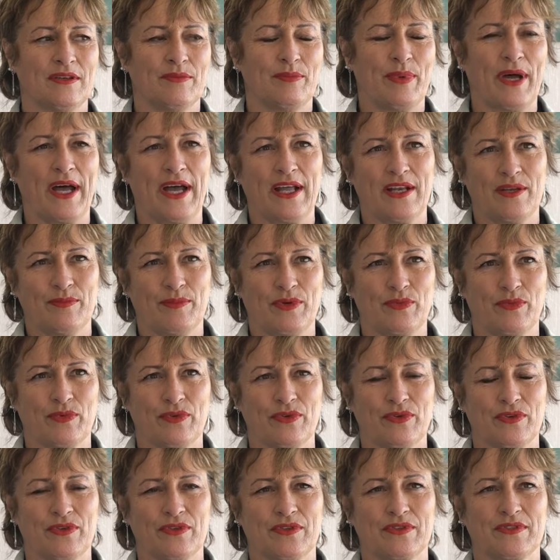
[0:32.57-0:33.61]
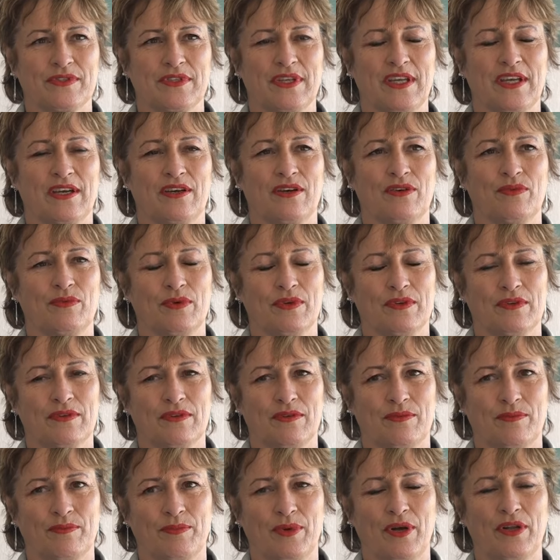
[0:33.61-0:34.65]
parliament works, how
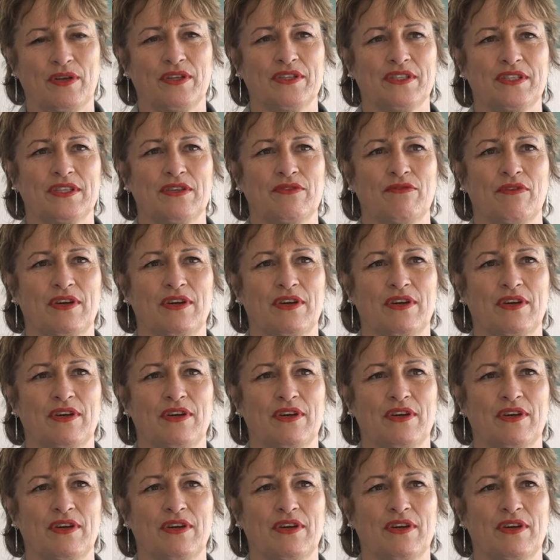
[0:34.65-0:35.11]
policy